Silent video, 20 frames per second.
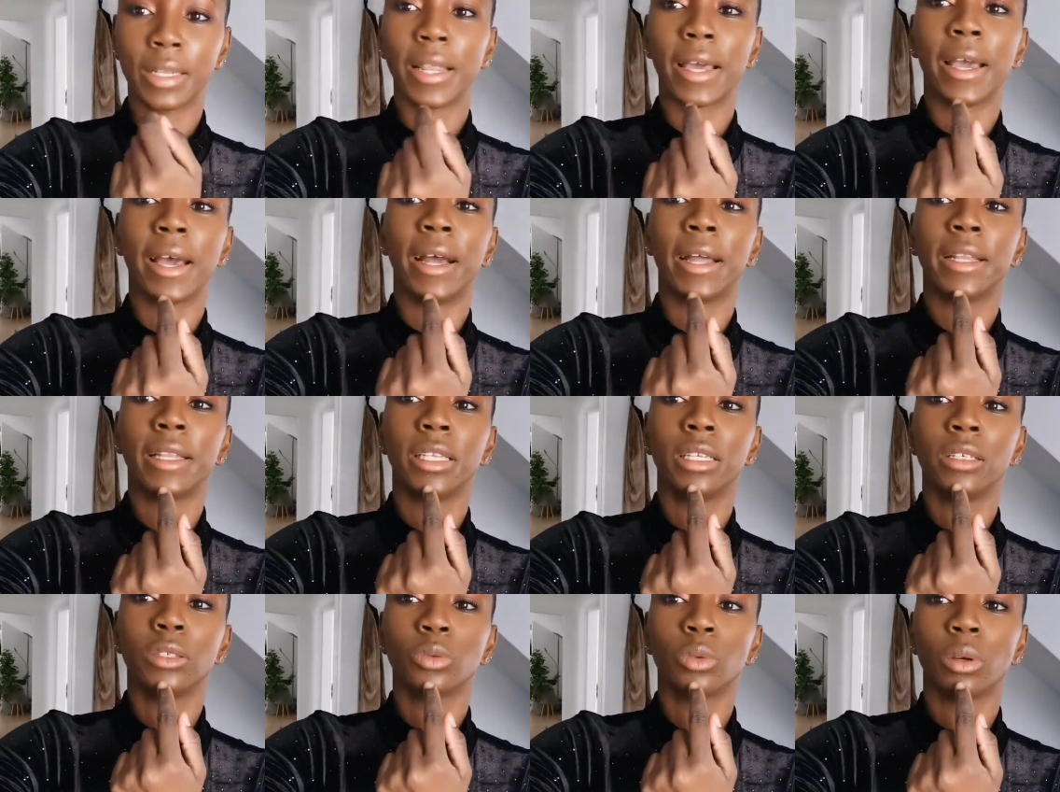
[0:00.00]
I had
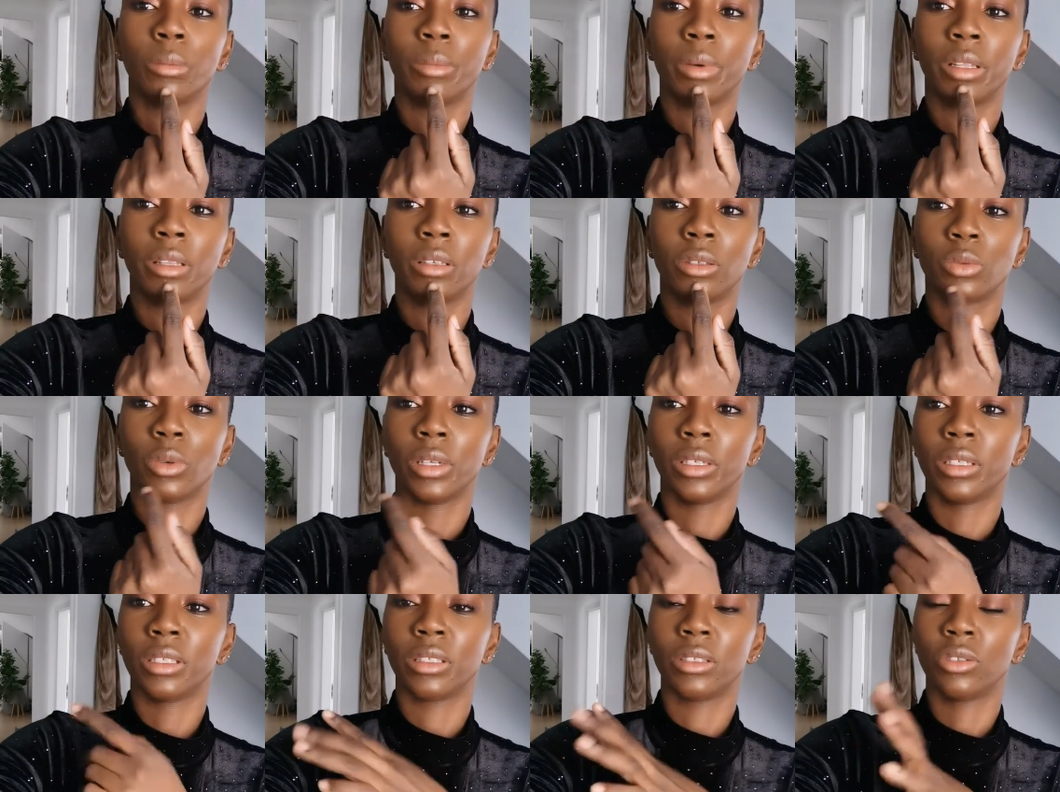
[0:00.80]
this one, but this
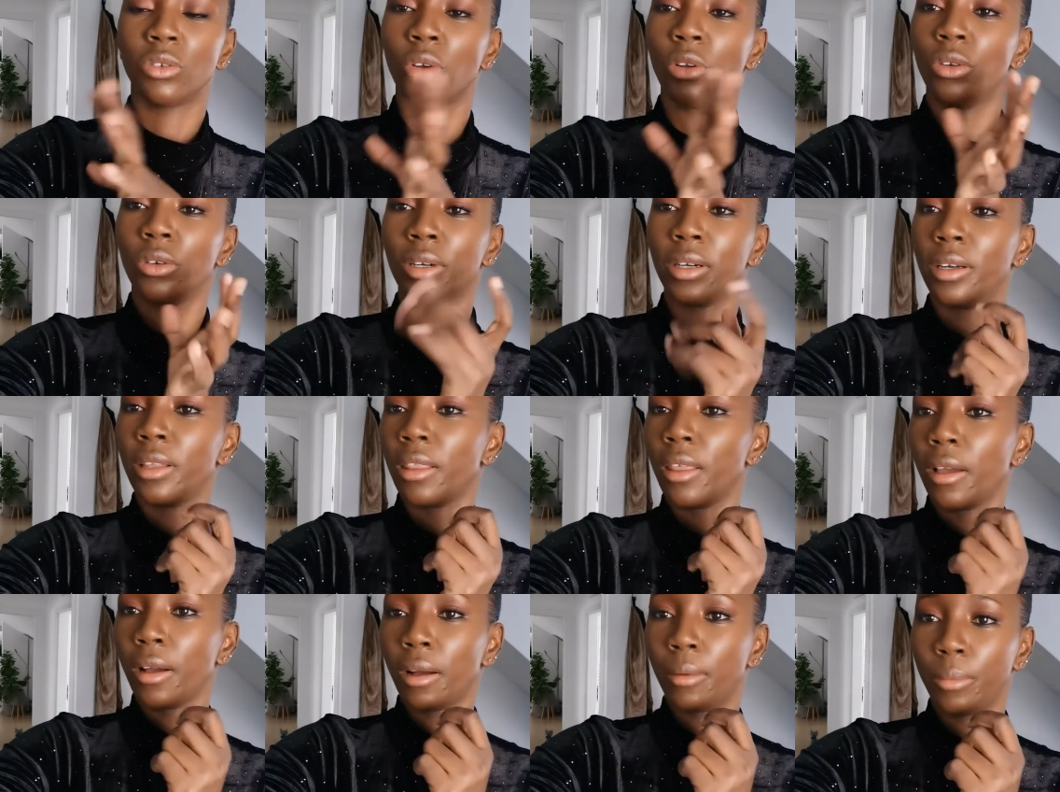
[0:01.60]
one is no longer
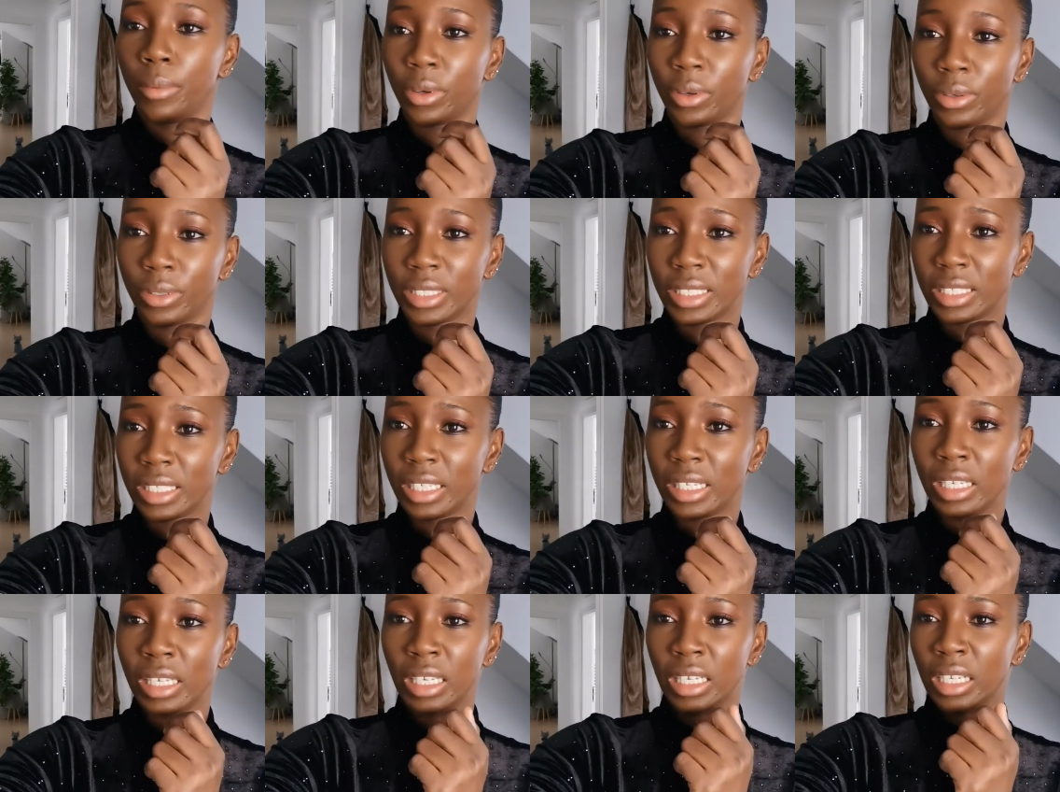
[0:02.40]
there because
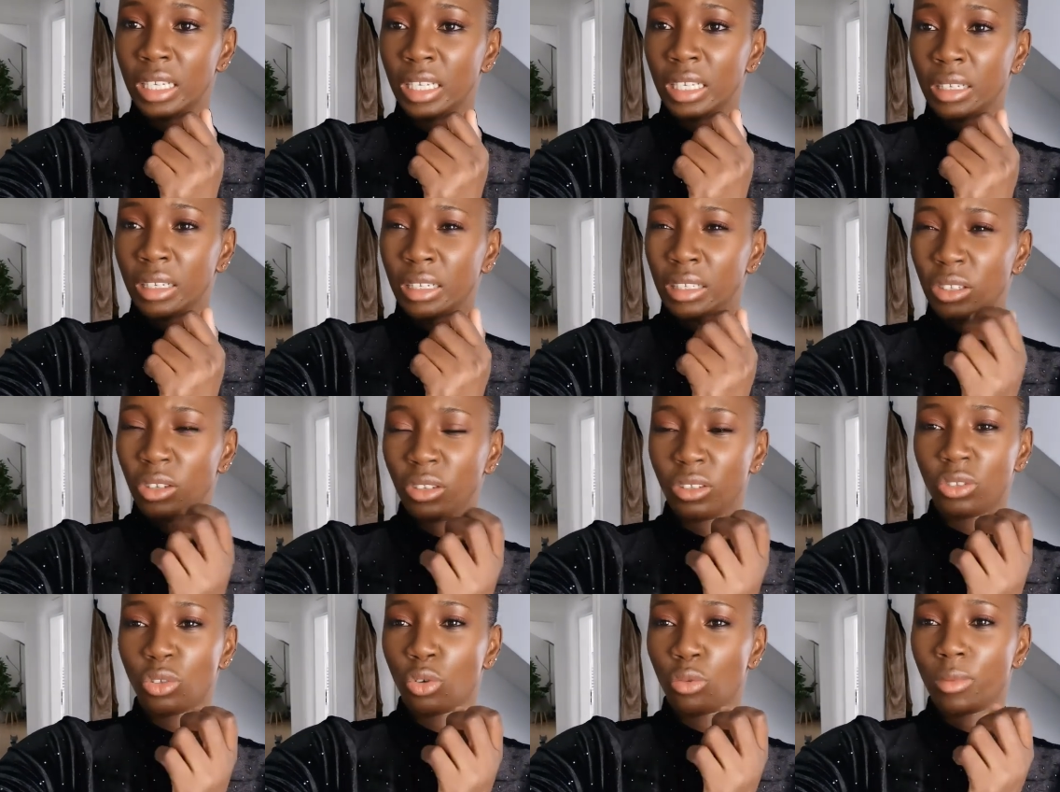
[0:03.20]

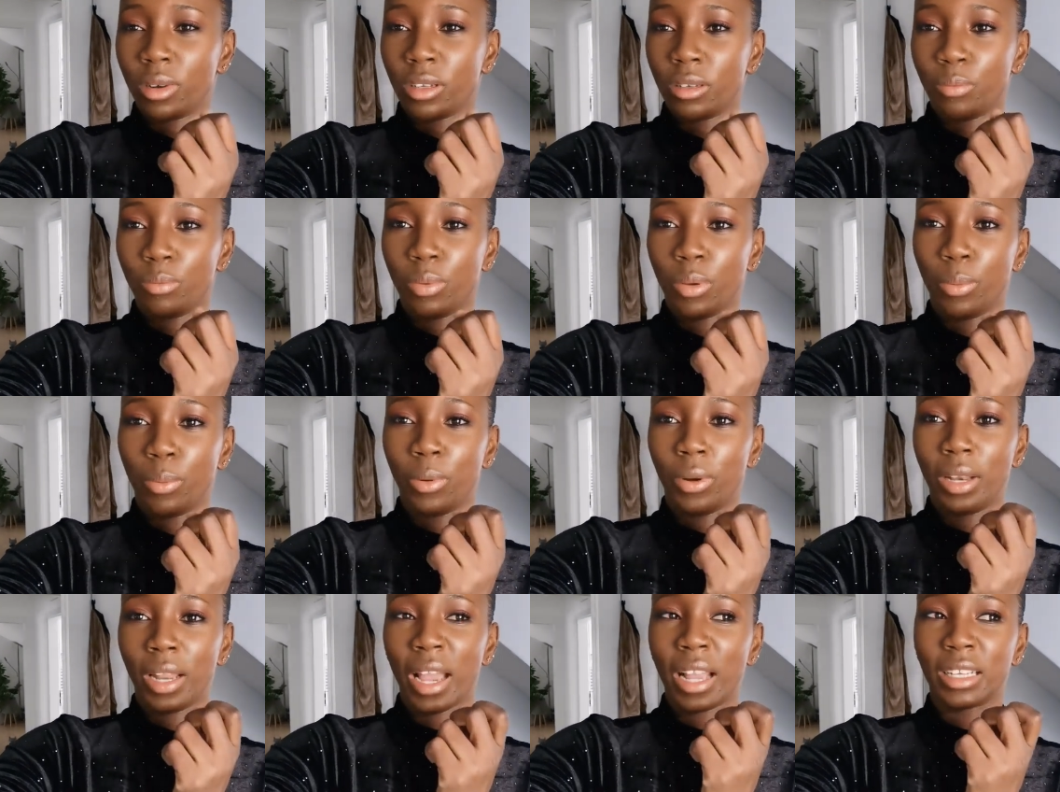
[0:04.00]
not so much people
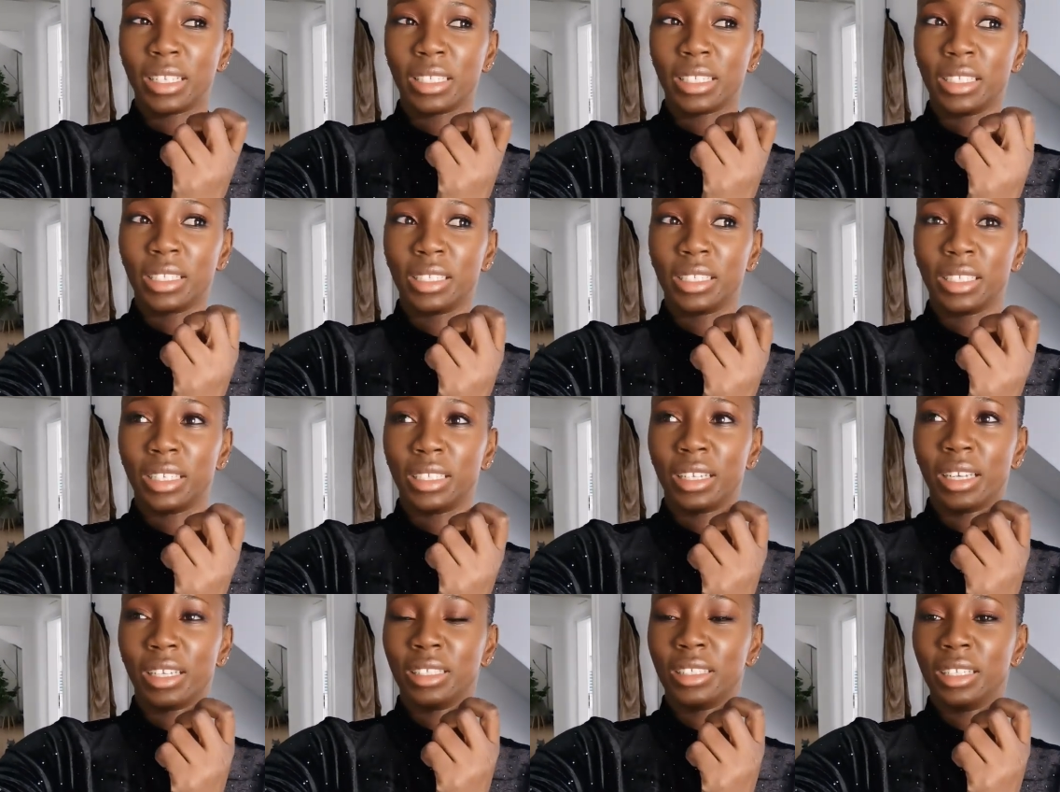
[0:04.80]
liked it, and
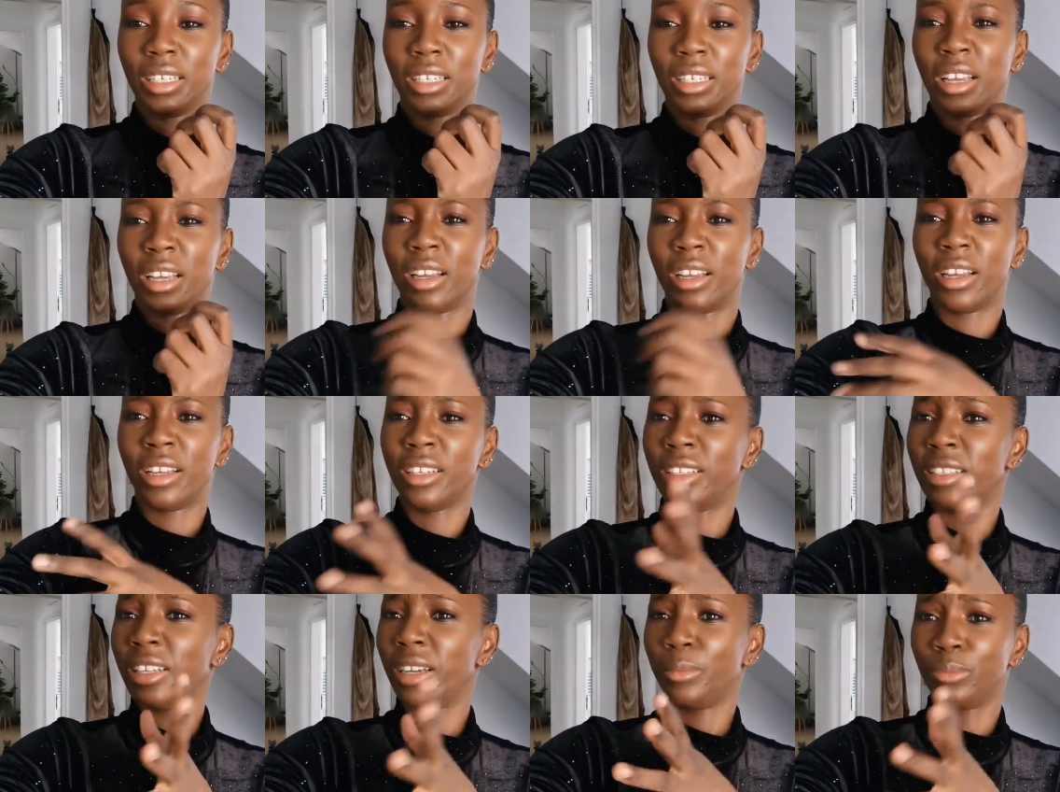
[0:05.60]
I, did, I
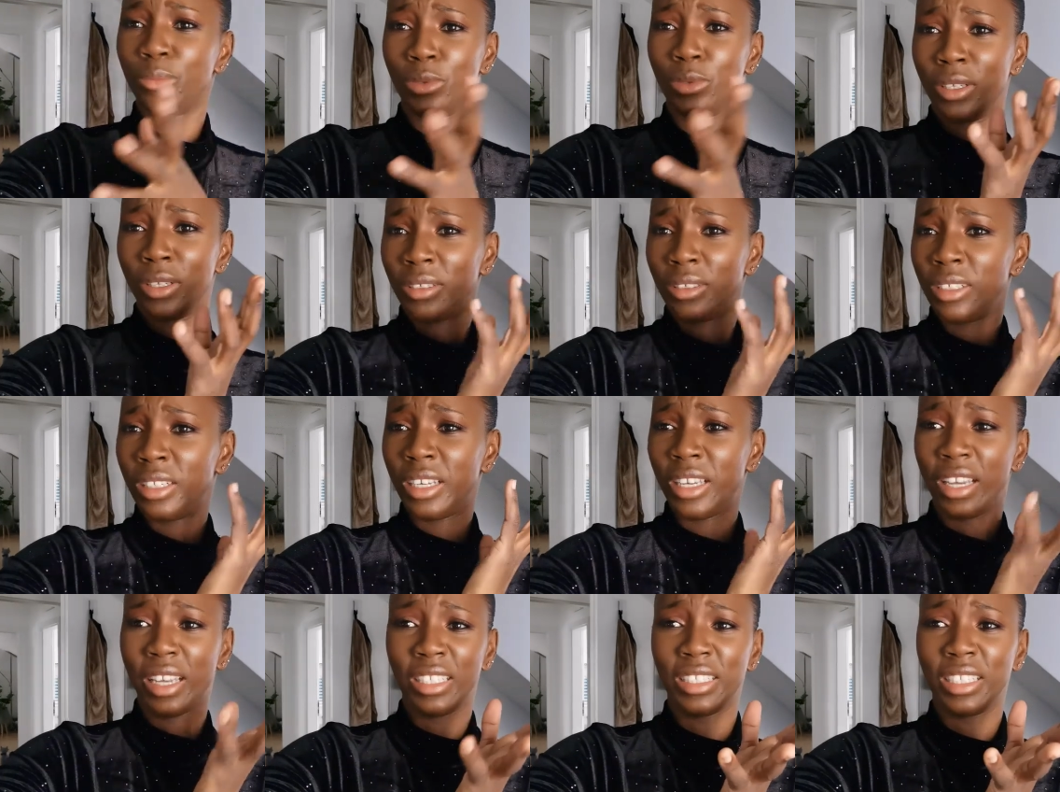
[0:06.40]
ended up
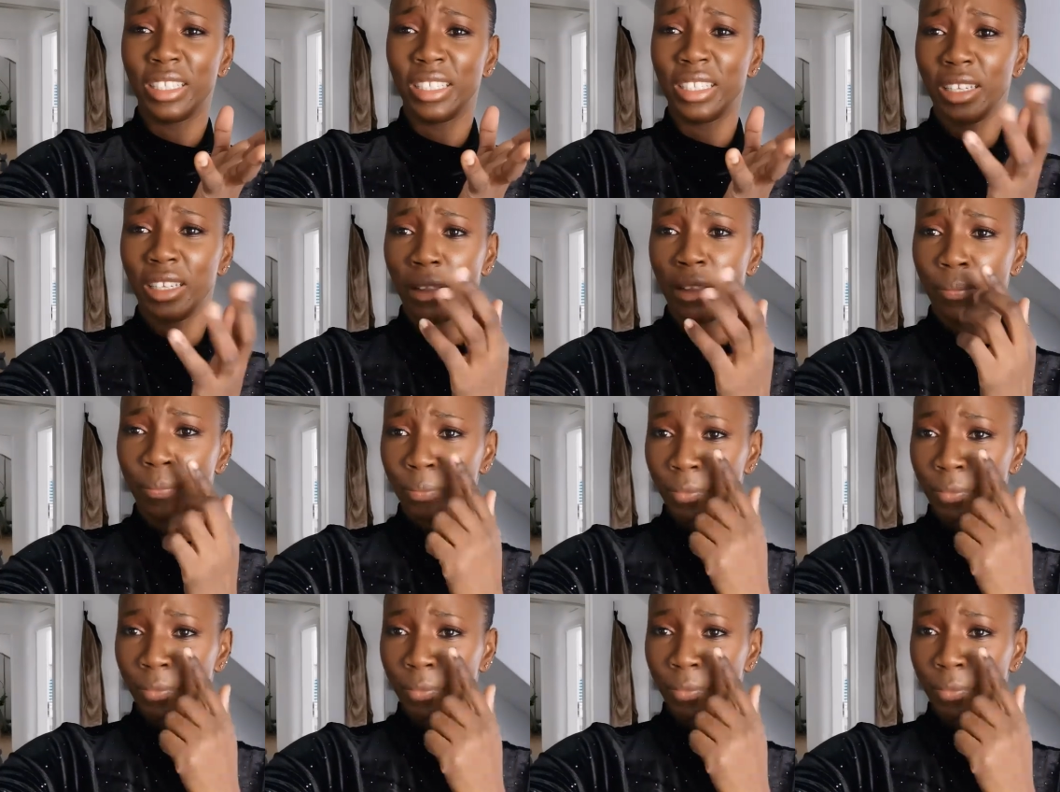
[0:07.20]
hating it.